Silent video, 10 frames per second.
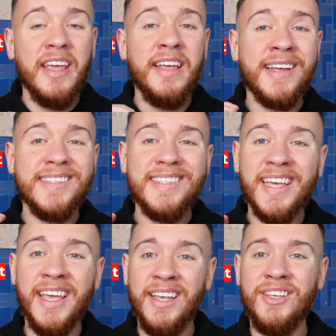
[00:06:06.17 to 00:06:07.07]
He
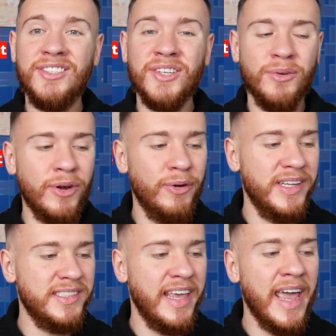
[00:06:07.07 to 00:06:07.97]
continues to grow
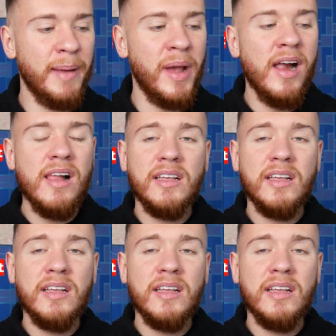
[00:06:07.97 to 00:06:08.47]
his game.